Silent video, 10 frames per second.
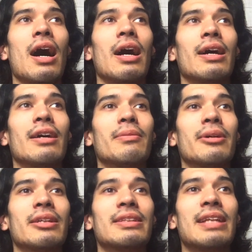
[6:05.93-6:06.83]

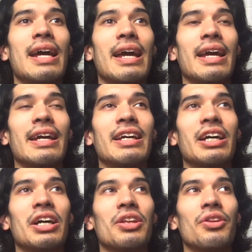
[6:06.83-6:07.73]
they
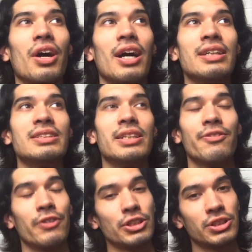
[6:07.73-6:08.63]
lost their
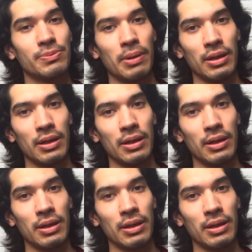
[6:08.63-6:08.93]
first